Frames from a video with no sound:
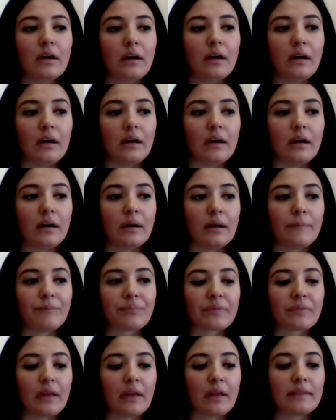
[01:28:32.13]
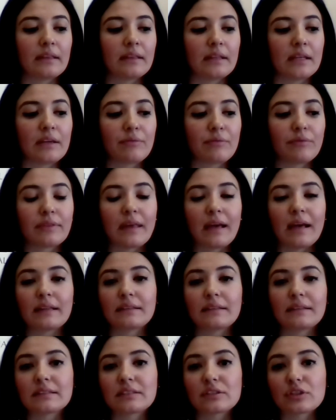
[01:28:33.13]
the leave
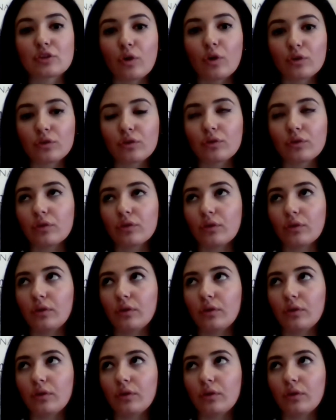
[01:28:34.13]
that is not